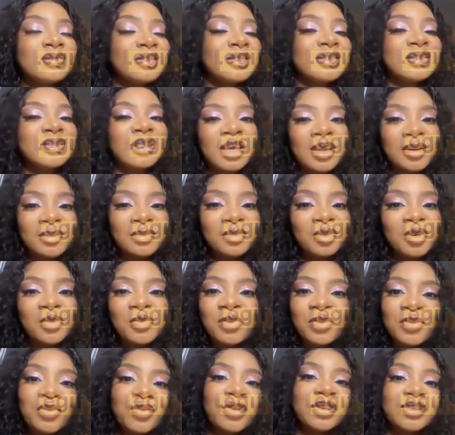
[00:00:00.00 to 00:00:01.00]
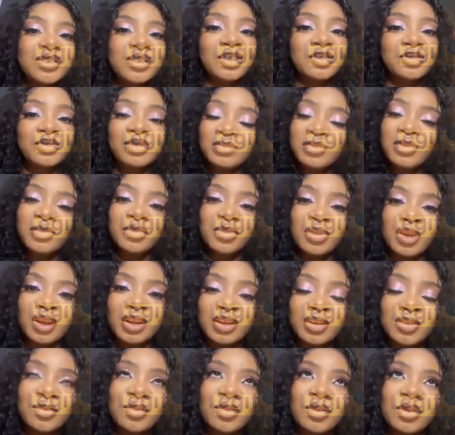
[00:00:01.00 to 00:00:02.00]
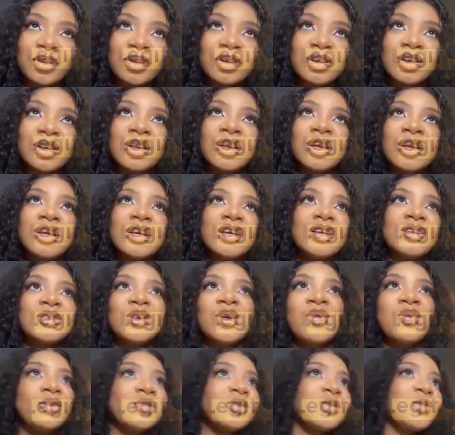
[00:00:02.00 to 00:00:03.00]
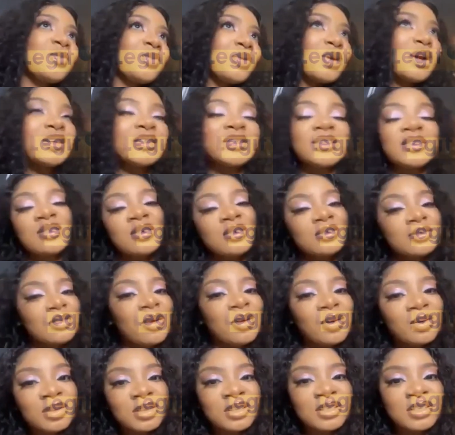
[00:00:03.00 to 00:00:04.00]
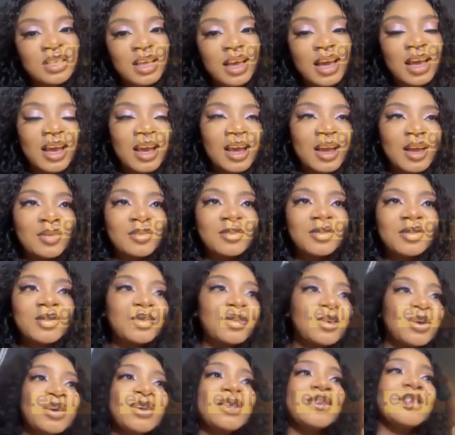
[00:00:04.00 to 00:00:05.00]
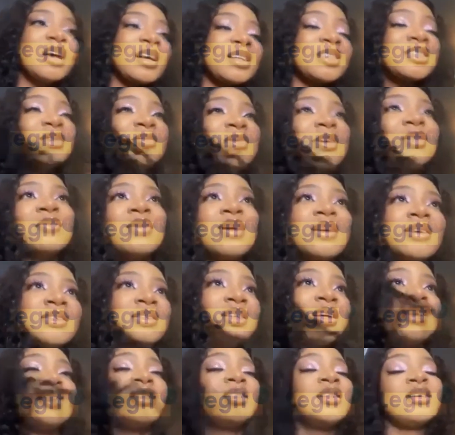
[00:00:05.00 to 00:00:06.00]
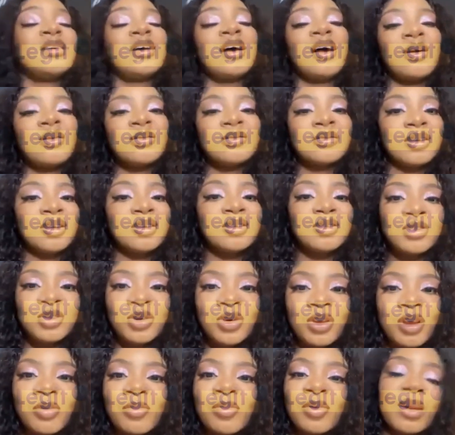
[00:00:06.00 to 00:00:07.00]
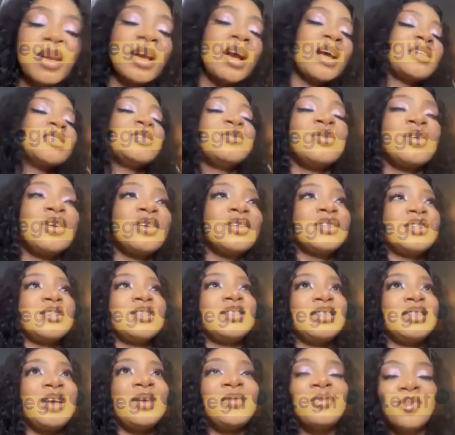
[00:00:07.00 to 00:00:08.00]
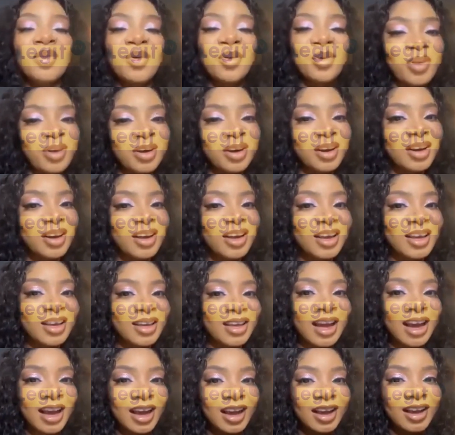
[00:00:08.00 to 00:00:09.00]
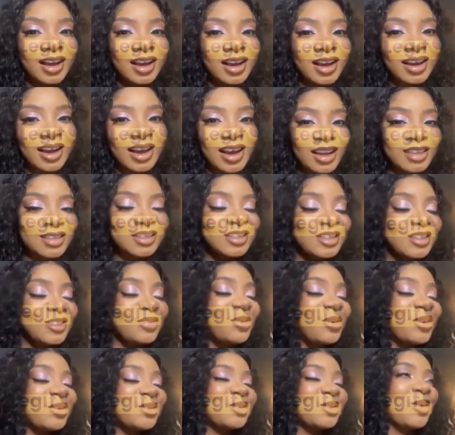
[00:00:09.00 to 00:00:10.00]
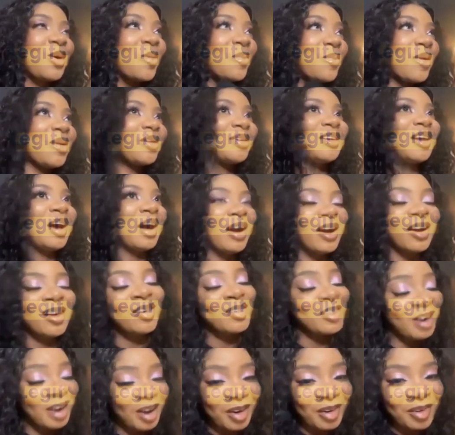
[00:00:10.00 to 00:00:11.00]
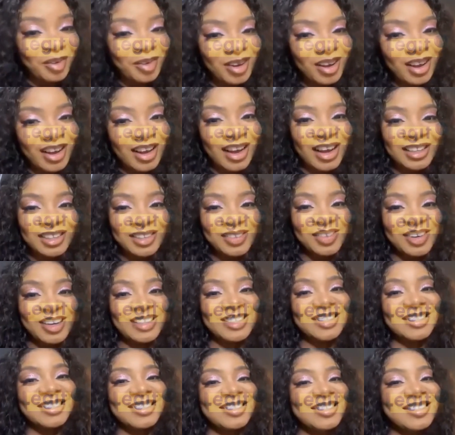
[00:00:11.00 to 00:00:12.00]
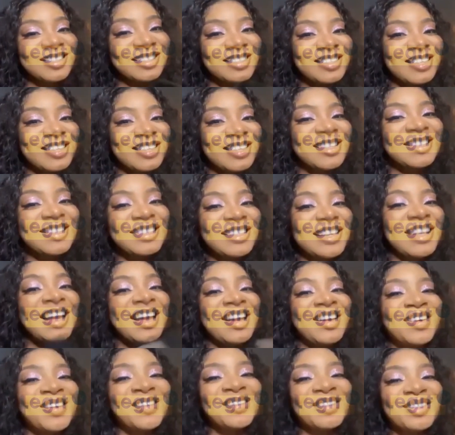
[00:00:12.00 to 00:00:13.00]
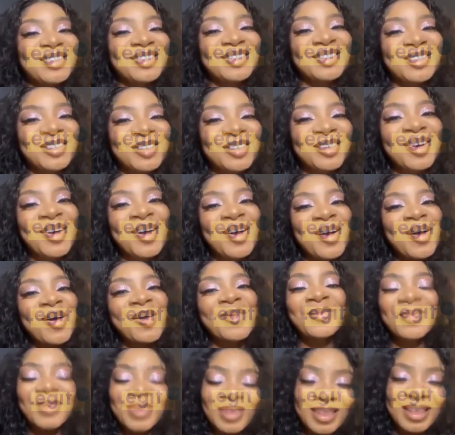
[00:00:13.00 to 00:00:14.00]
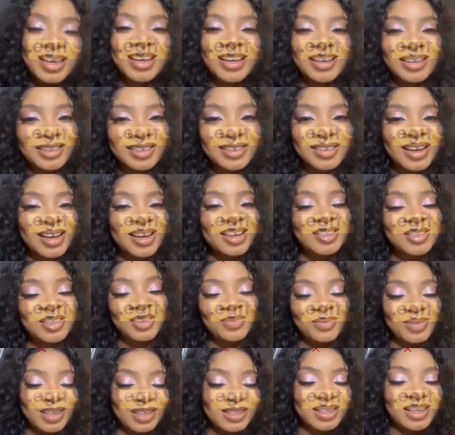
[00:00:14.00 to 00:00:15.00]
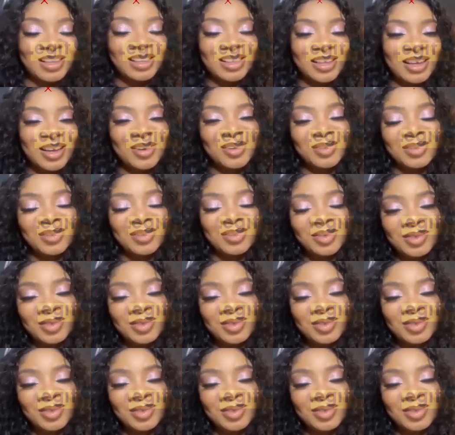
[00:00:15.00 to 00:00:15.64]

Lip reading: the same, no preferential treatment for anyone. He's always surprising us all the time. So it actually made my stay in the house enjoyable. I actually wanted to stay more. Yeah. I actually didn't want to come out now. I actually wanted to still stay to the end of the show. But then I enjoyed my stay in the house.